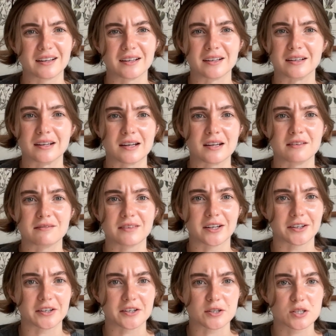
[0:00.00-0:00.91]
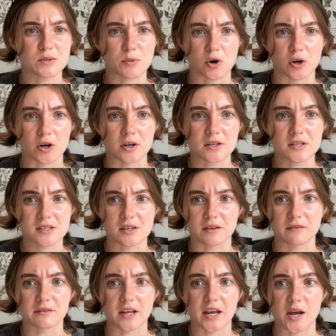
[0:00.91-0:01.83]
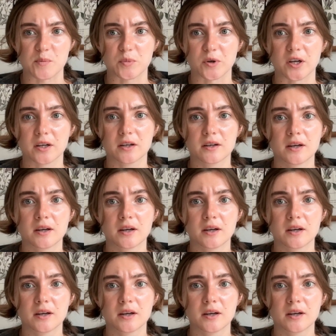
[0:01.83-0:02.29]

in various parts of the epic.